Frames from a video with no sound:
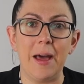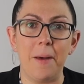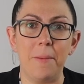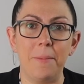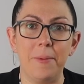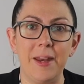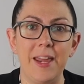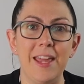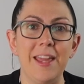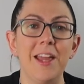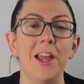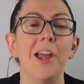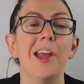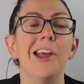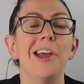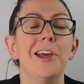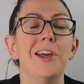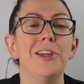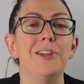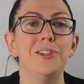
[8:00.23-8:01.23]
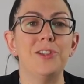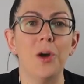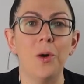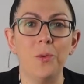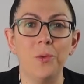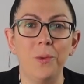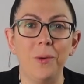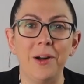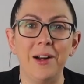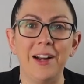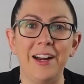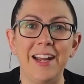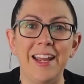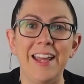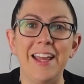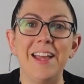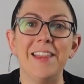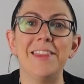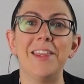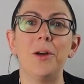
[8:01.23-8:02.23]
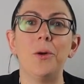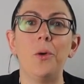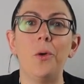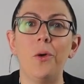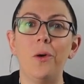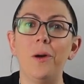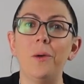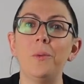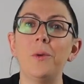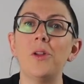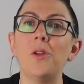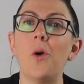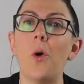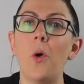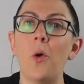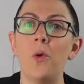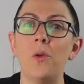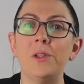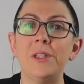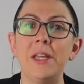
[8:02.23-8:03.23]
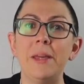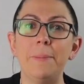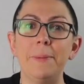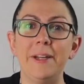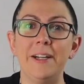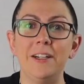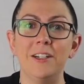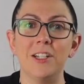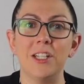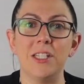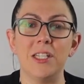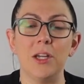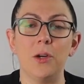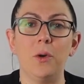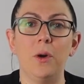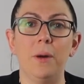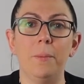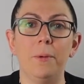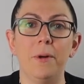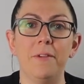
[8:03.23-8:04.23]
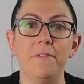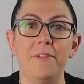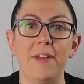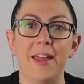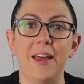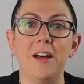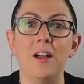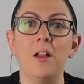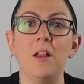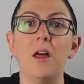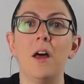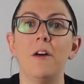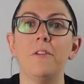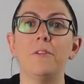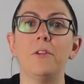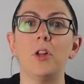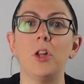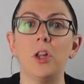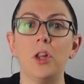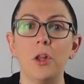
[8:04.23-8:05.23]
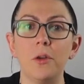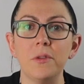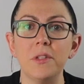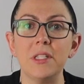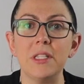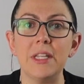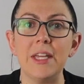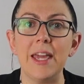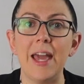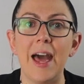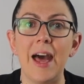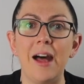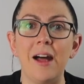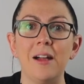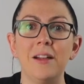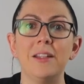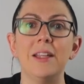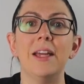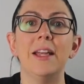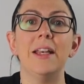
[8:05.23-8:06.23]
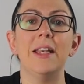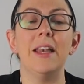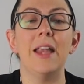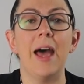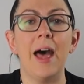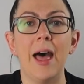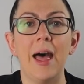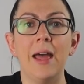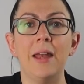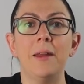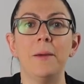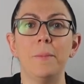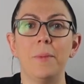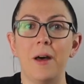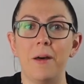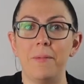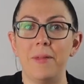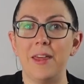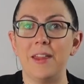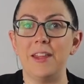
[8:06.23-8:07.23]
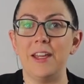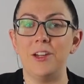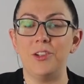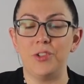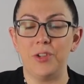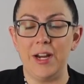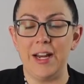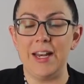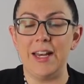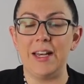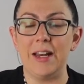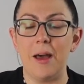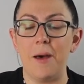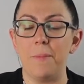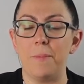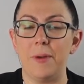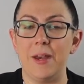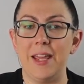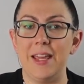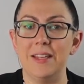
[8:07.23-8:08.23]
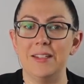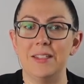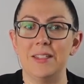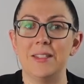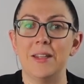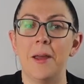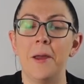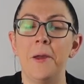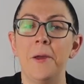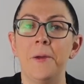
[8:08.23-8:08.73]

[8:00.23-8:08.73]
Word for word: company, don't worry, the court will only pierce the corporate veil of closely held, non publicly traded companies